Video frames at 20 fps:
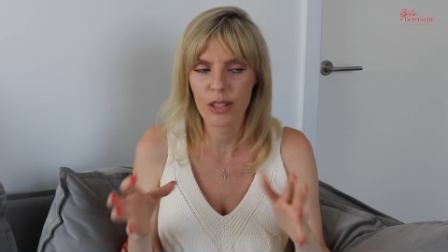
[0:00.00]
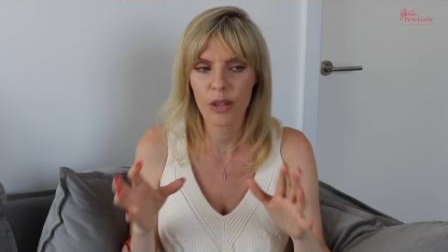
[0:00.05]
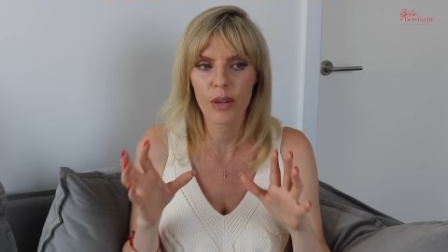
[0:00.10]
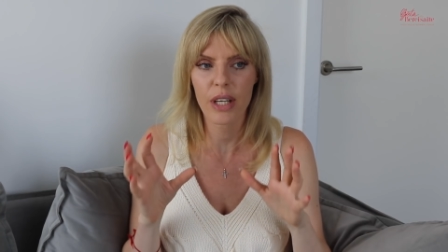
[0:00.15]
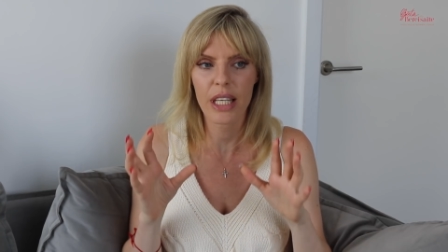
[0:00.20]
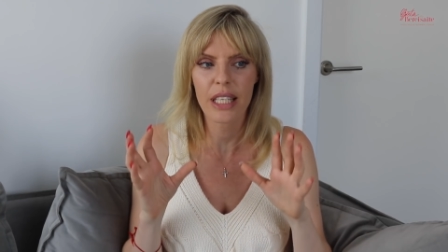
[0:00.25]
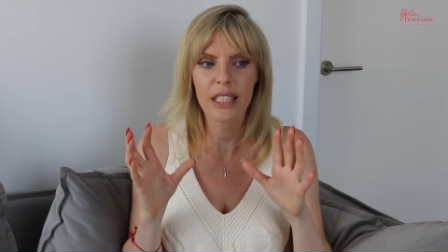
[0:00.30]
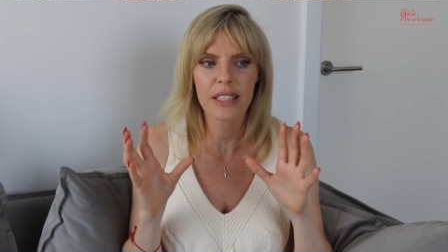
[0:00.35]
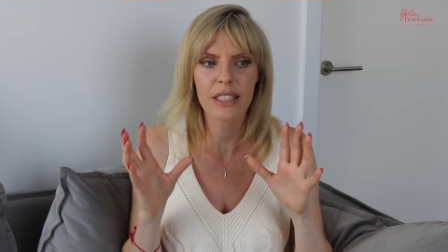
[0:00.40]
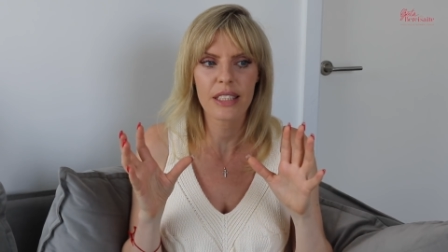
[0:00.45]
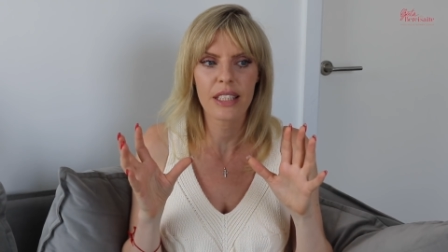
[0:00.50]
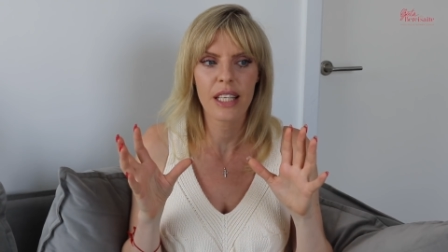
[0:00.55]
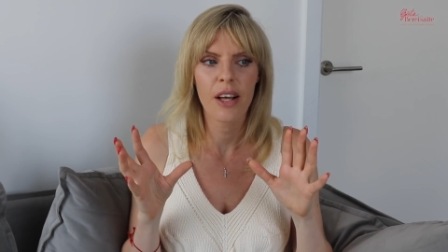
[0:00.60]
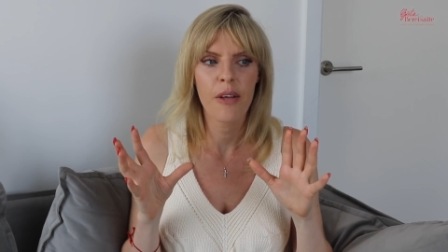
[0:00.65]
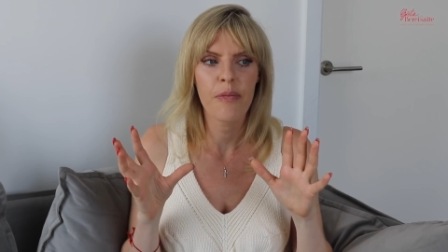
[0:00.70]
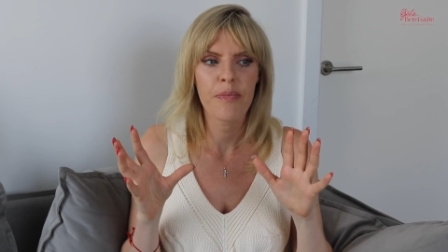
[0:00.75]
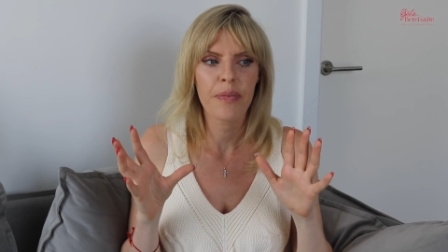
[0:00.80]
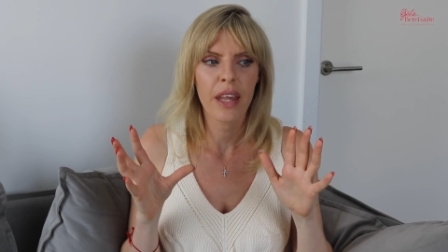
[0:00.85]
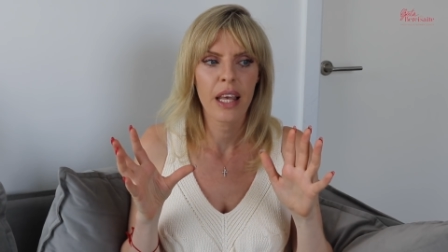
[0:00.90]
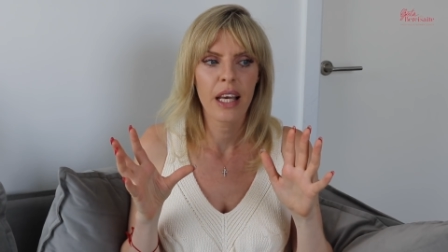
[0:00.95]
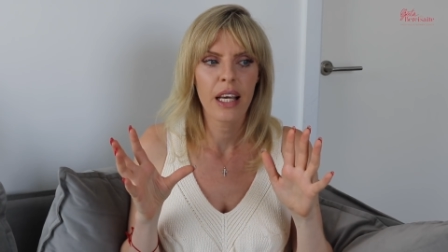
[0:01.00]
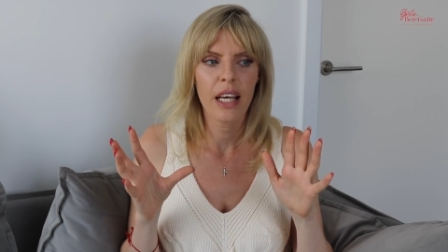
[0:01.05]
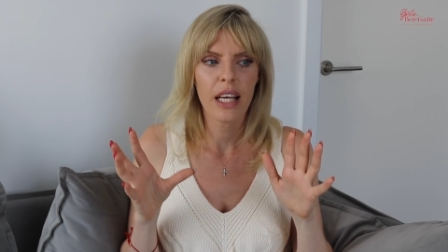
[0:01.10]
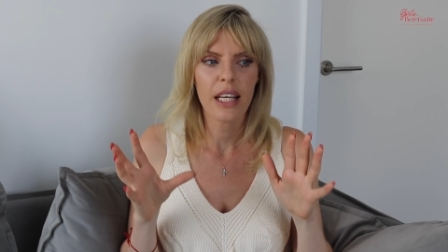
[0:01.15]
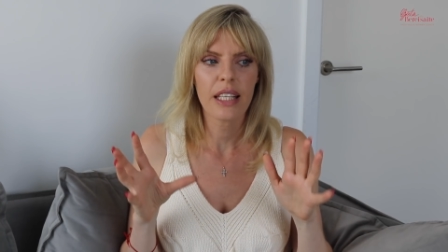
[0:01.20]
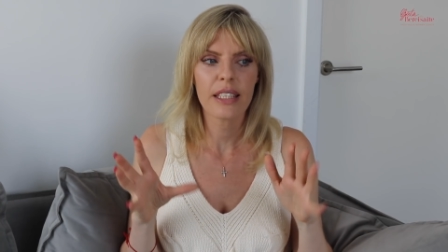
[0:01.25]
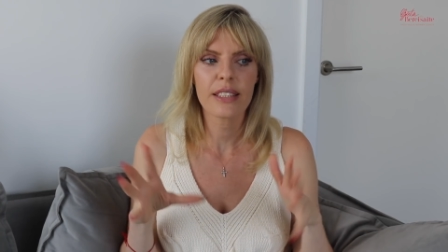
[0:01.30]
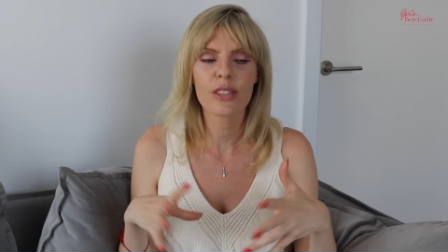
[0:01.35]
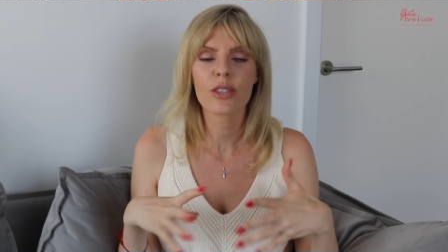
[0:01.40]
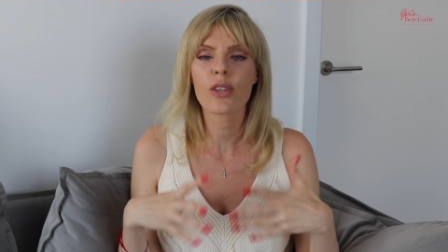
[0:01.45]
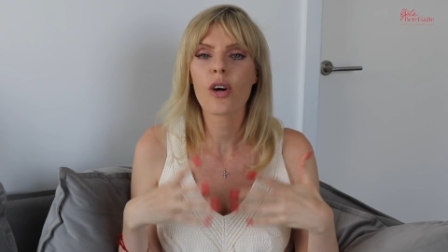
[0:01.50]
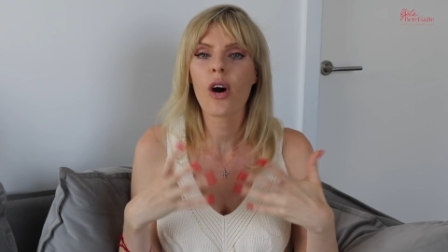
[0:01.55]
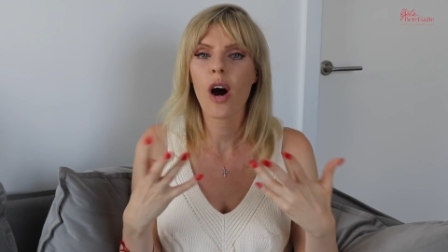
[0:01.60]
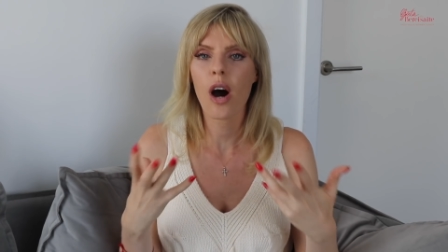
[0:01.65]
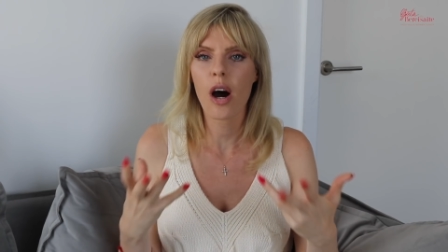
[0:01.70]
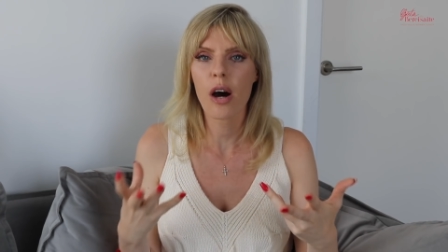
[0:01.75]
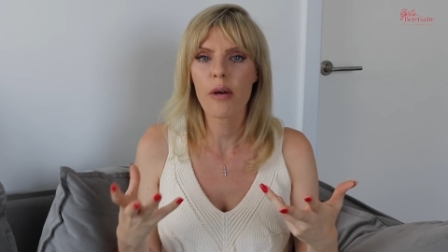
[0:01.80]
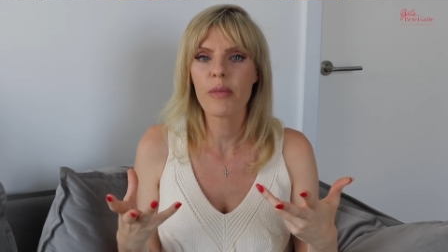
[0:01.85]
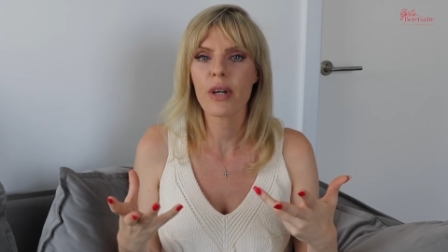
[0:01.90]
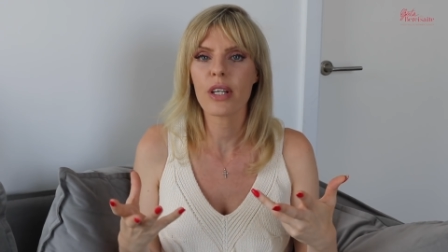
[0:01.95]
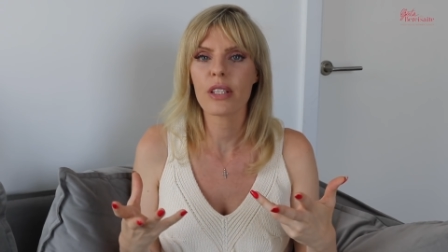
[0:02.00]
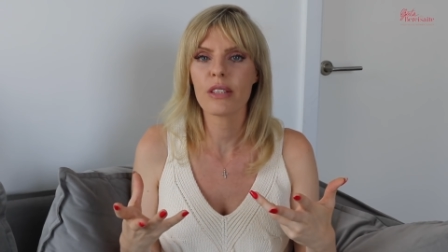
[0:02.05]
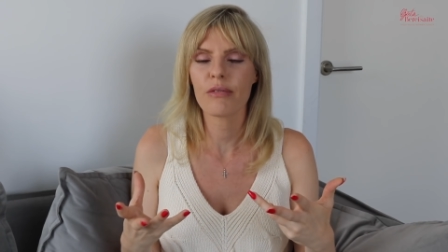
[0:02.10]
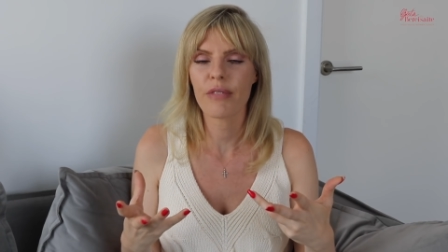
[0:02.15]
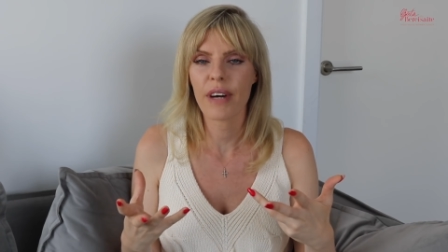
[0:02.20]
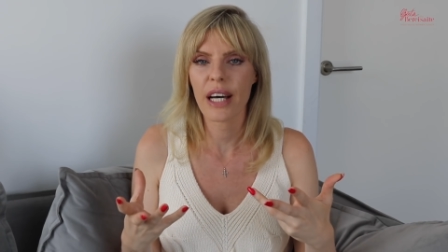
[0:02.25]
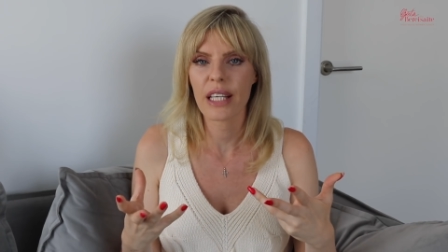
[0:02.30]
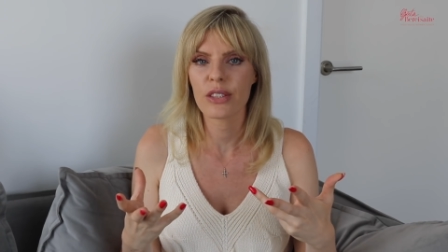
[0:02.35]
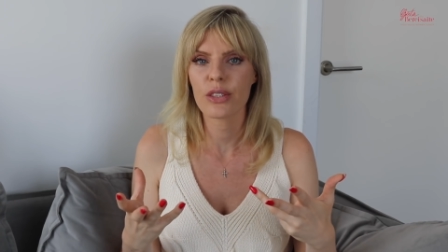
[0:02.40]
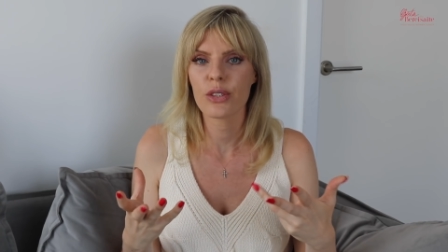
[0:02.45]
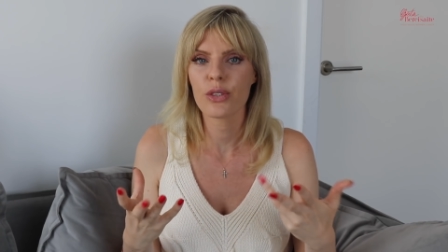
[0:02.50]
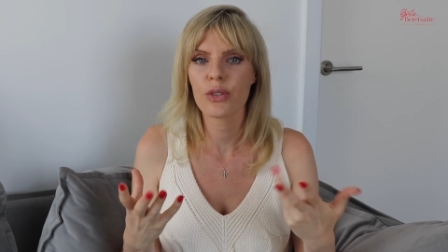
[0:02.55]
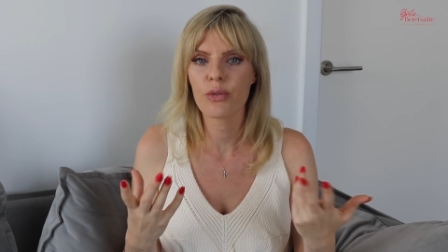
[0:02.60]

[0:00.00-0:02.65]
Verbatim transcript: So it's It's common that